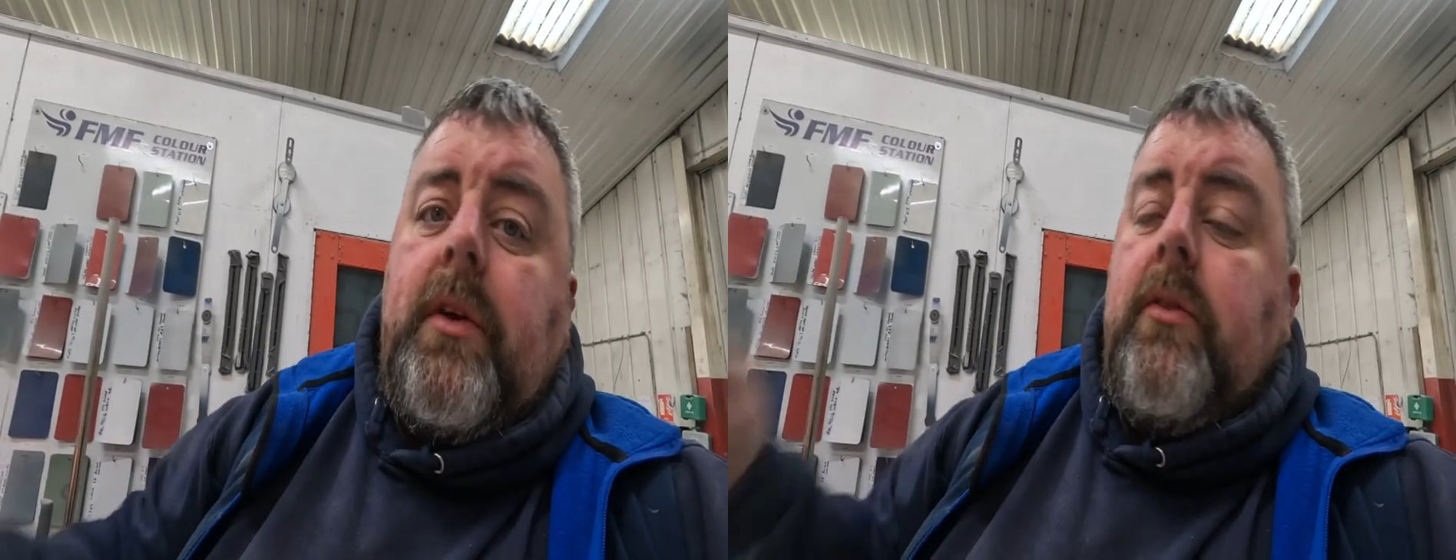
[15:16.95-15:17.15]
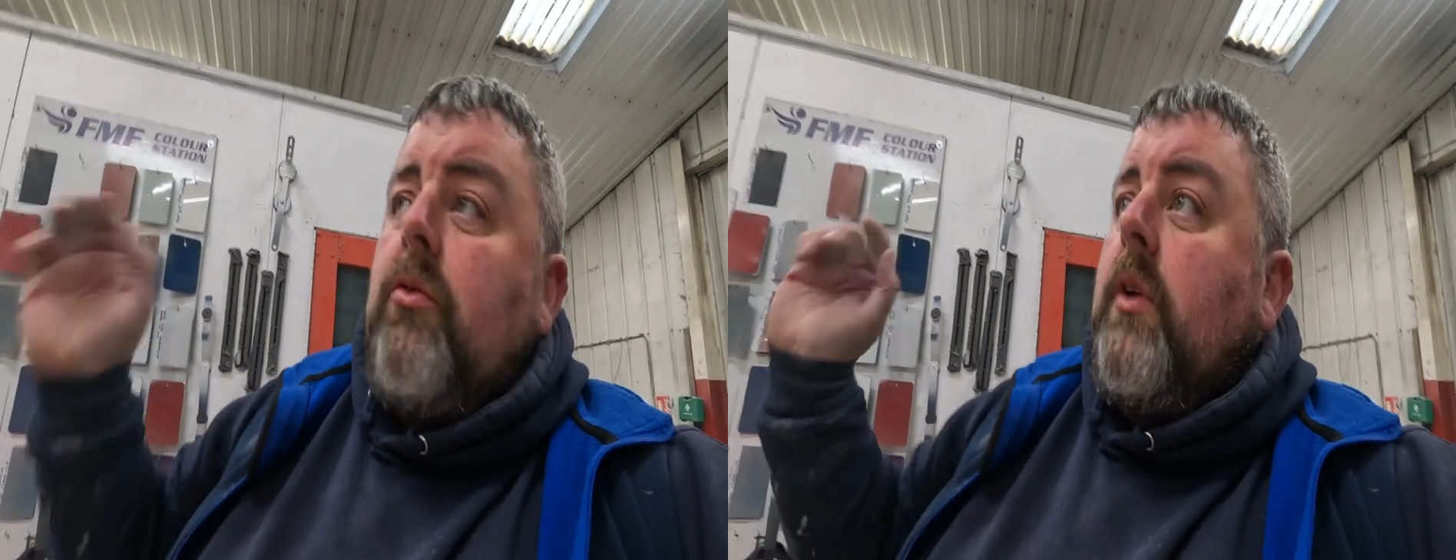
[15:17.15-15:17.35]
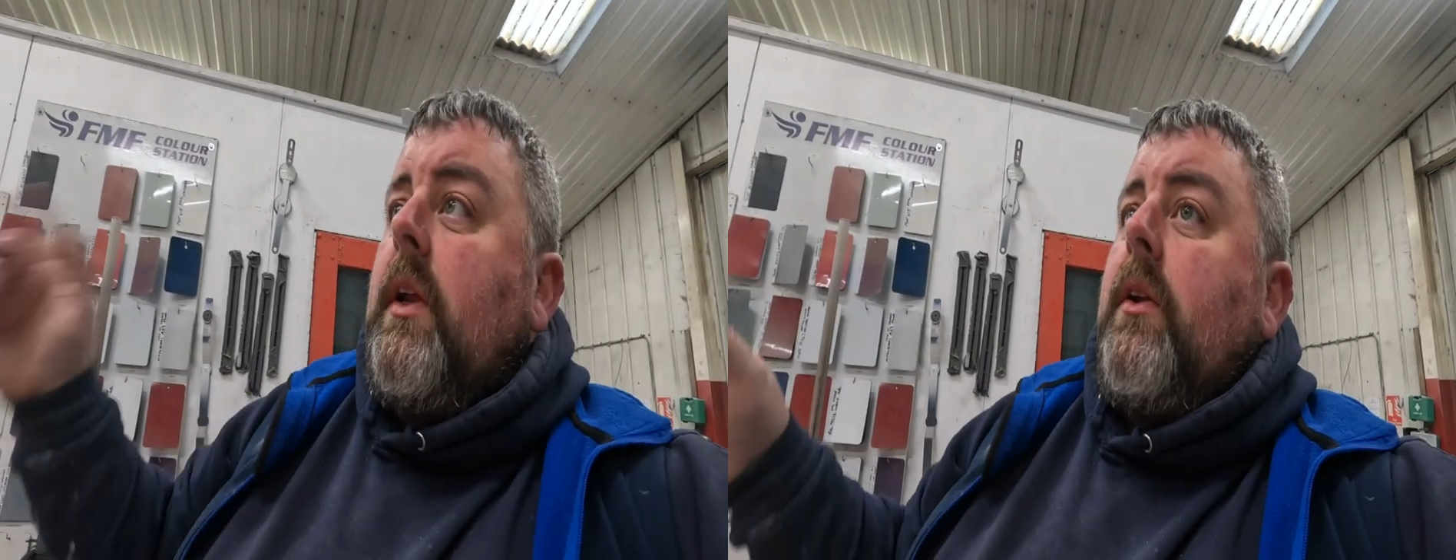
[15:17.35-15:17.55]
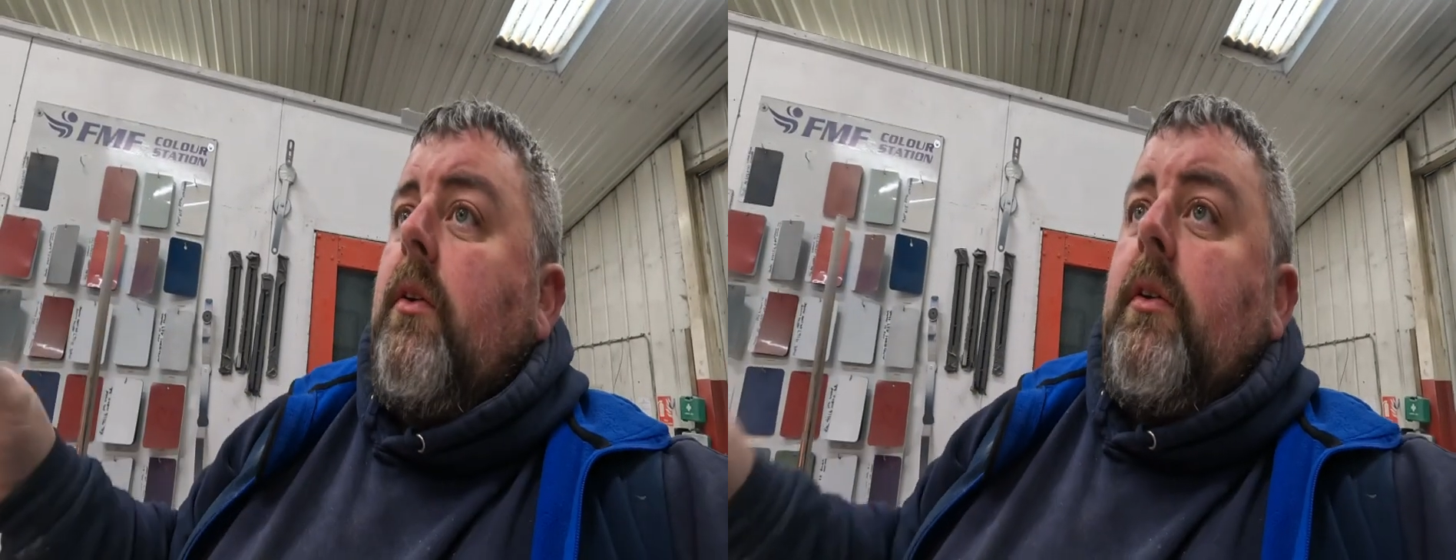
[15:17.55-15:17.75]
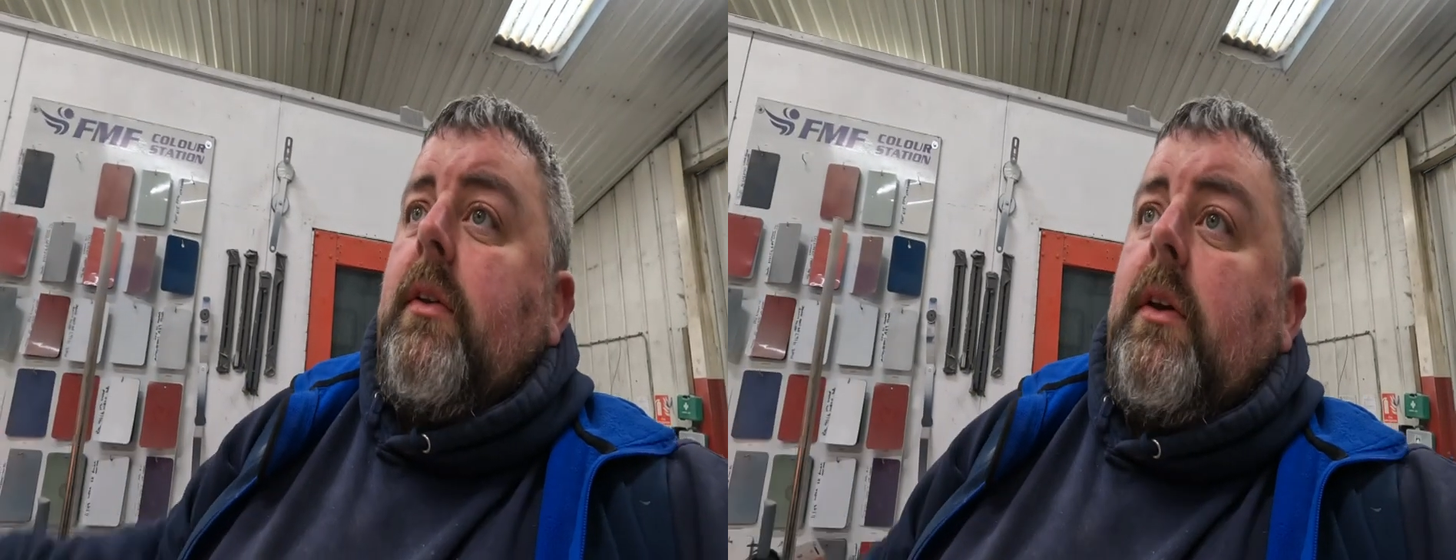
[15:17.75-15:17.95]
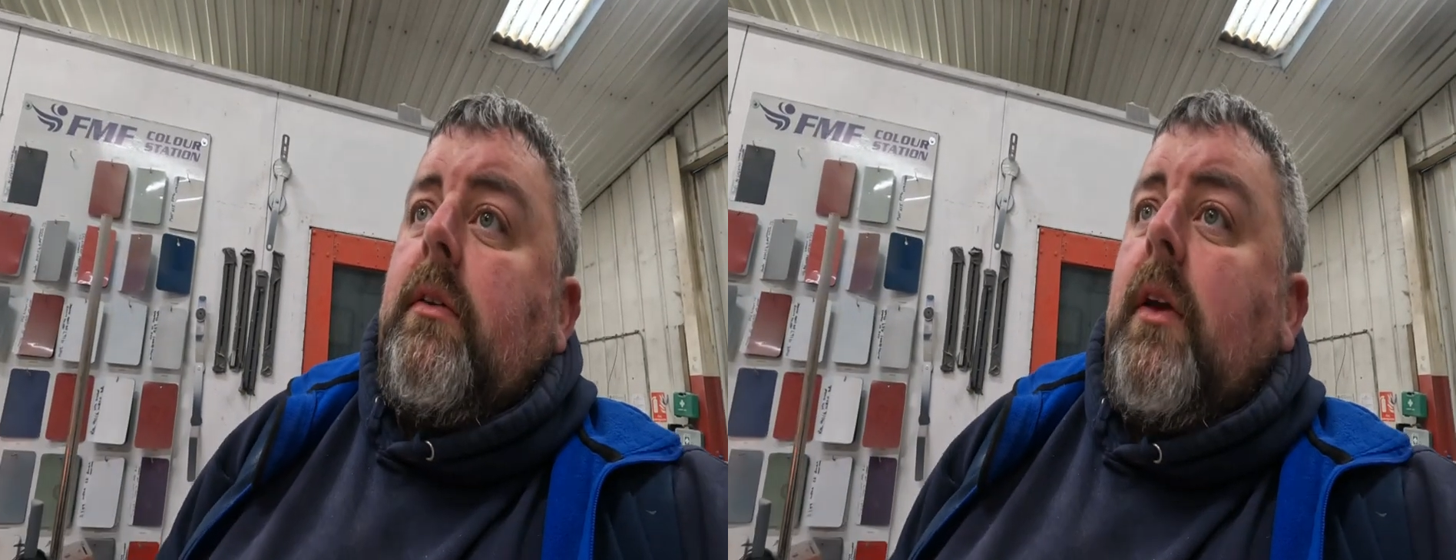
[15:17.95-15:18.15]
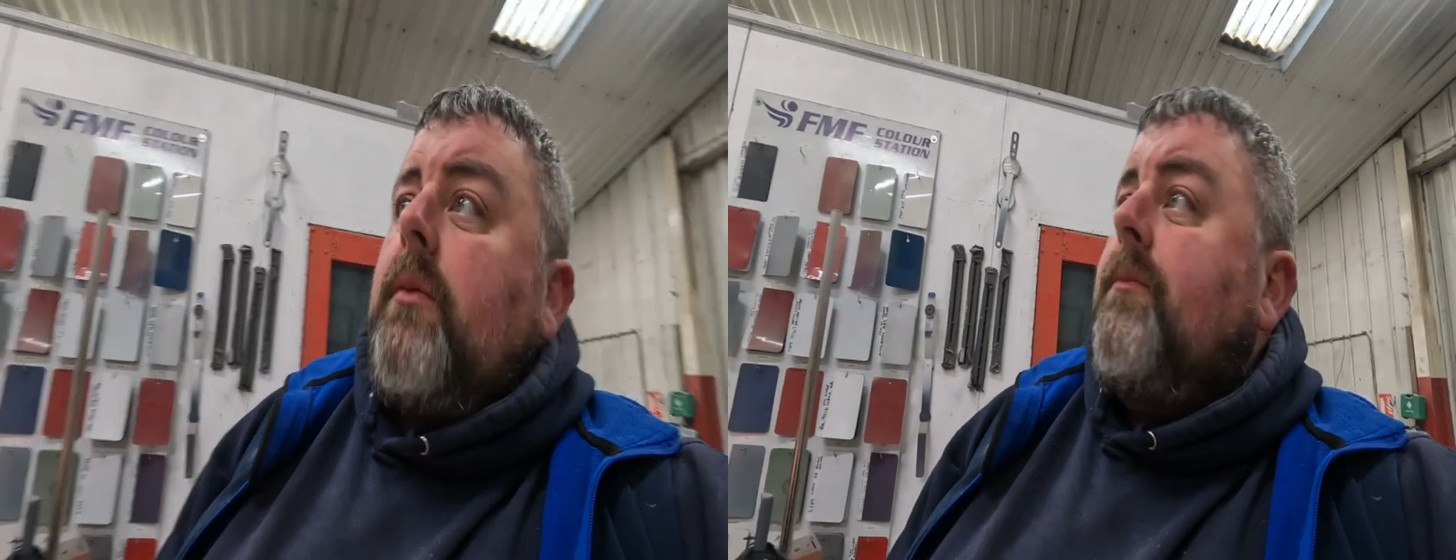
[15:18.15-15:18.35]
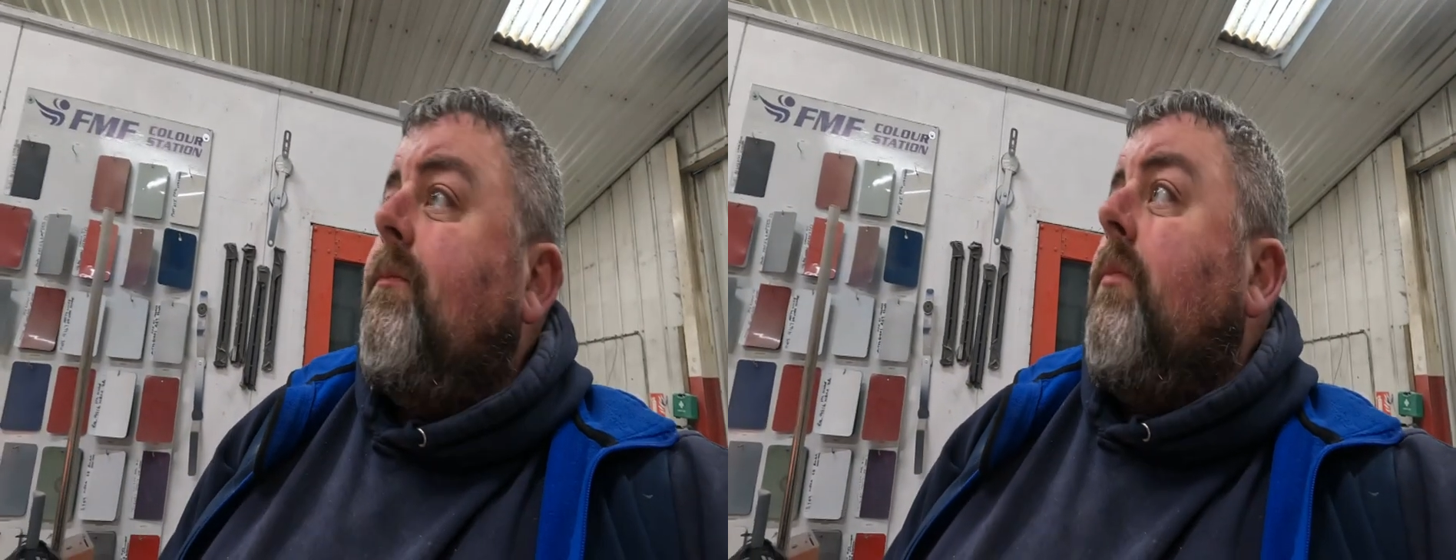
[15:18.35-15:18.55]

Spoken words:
it's really noisy, so